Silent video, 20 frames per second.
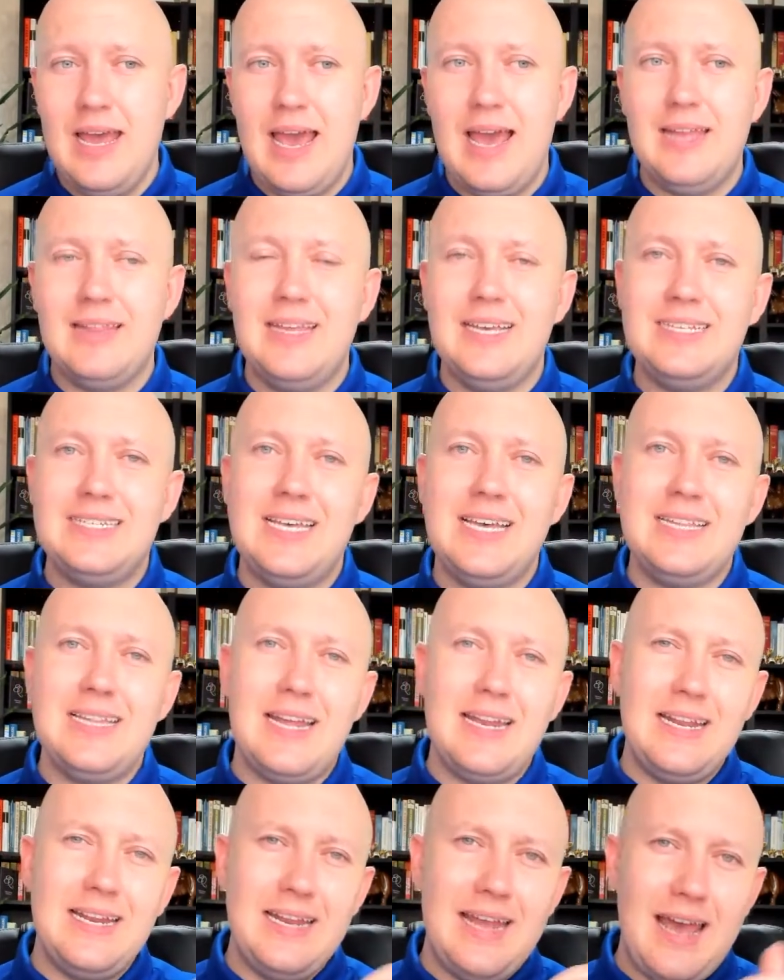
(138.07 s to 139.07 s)
And they say
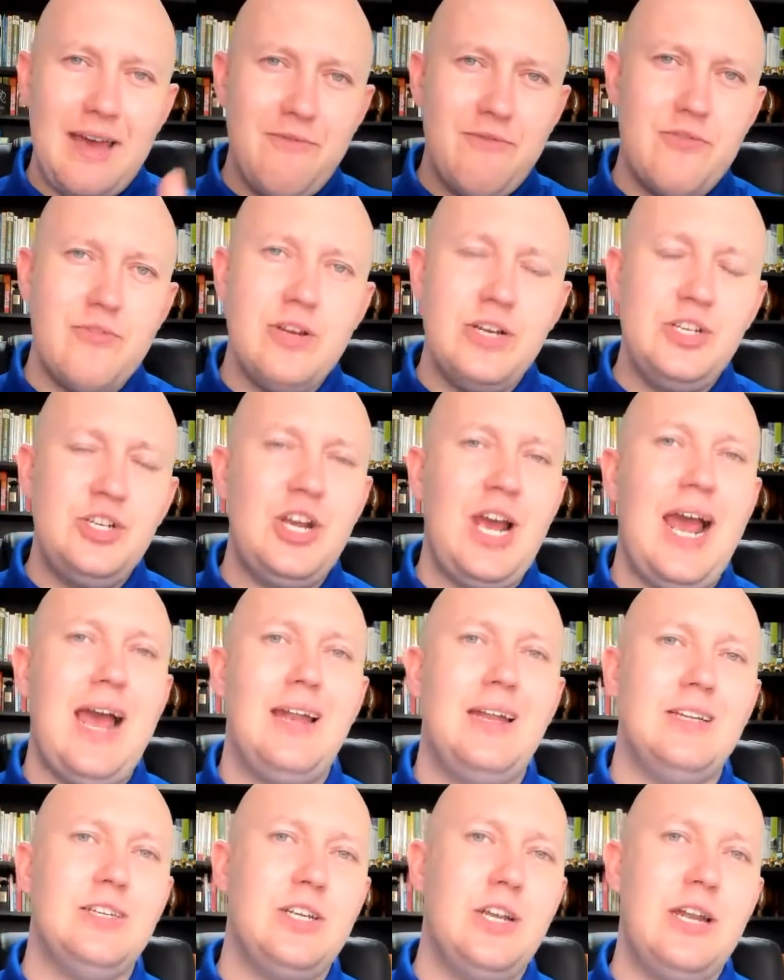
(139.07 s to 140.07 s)
that in every
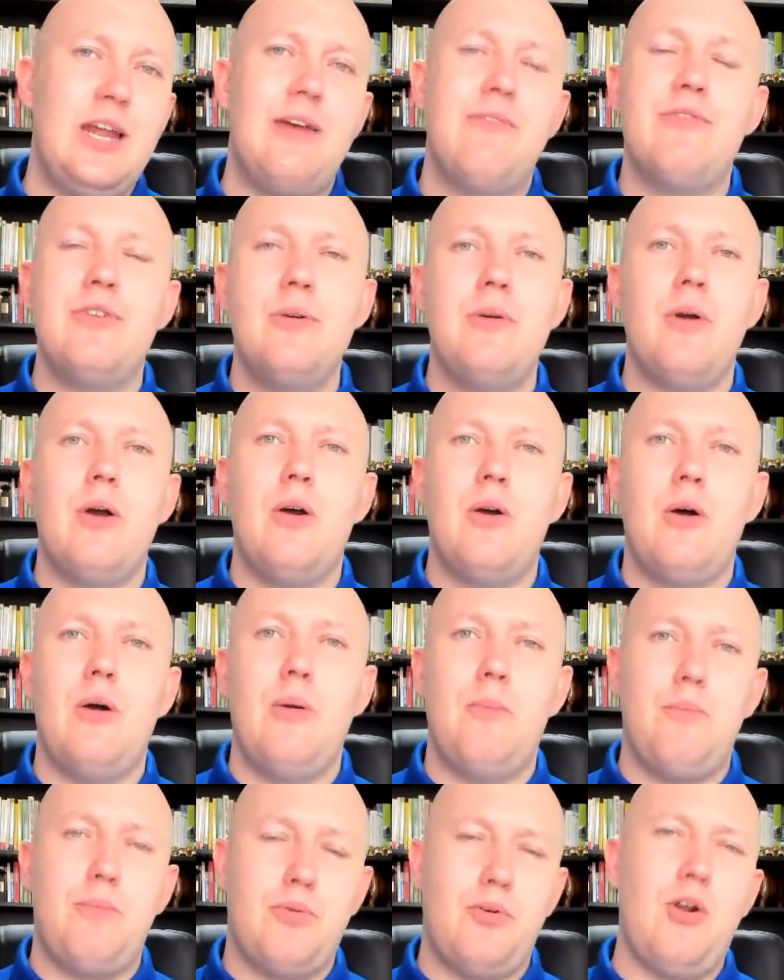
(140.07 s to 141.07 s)
challenge, in every
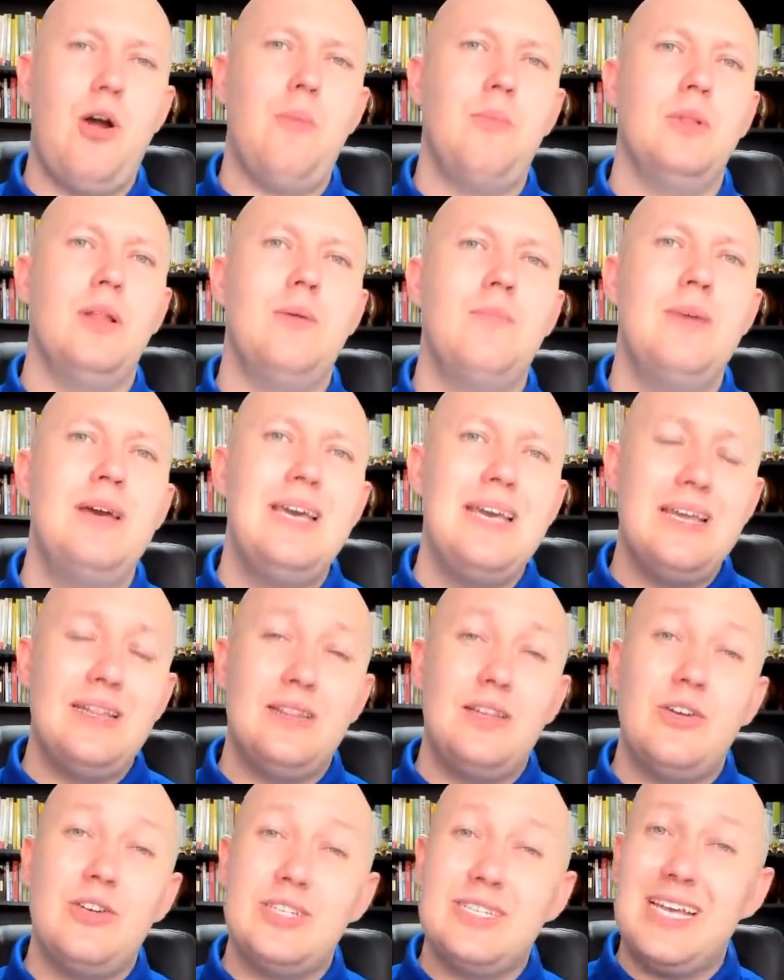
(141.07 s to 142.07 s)
problem,
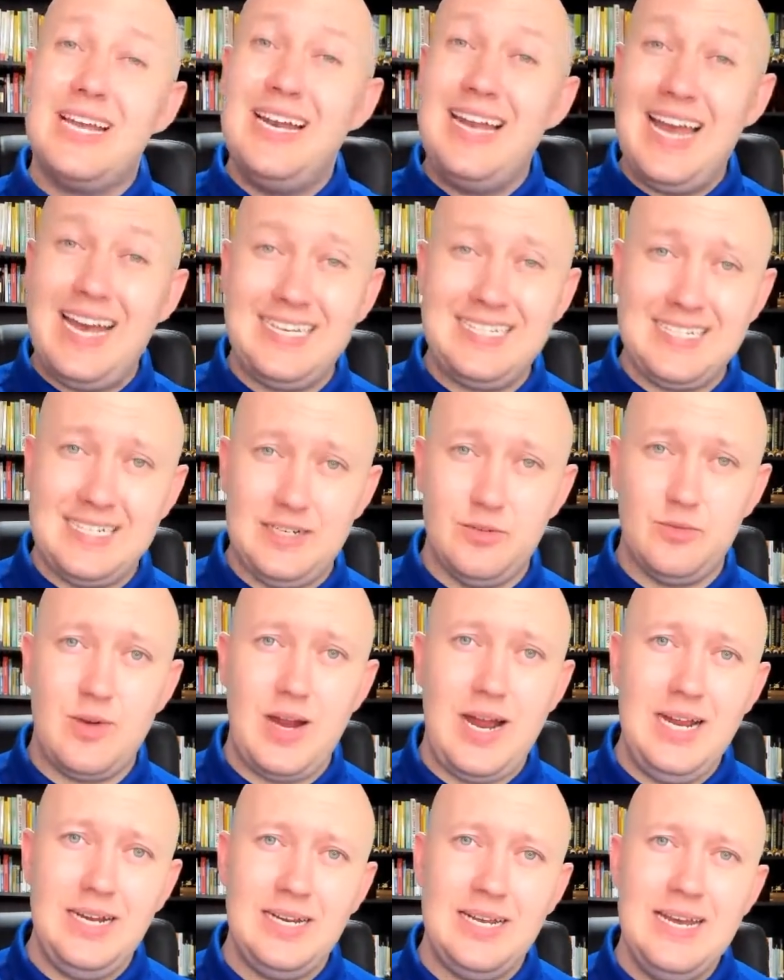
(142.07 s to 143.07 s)
there is a lesson,
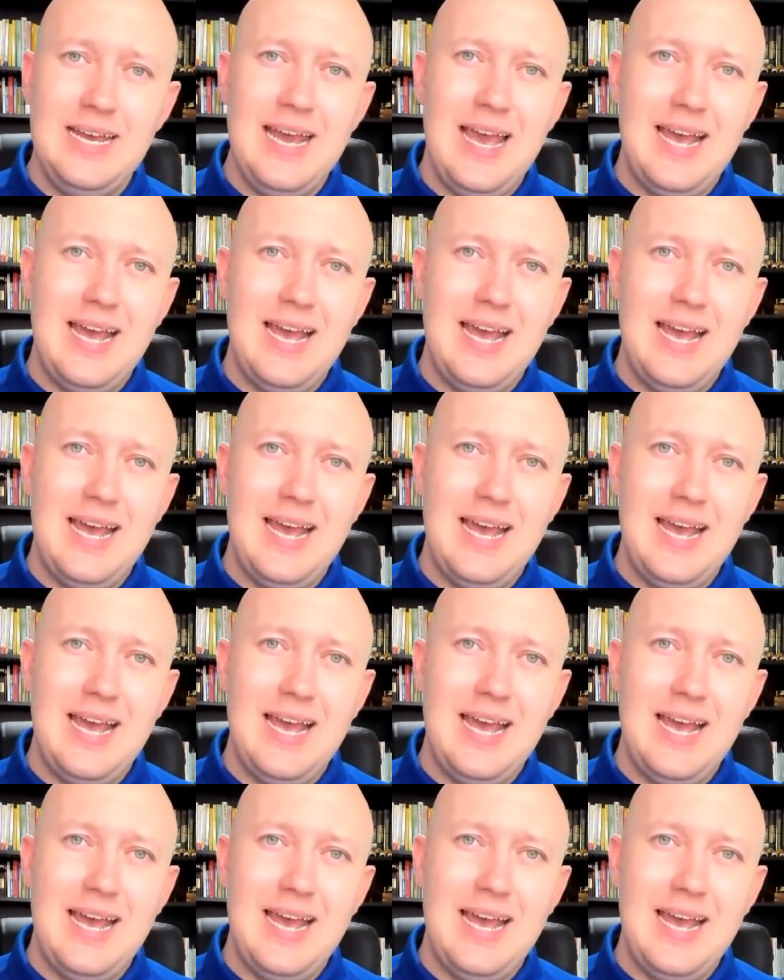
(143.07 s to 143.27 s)
right?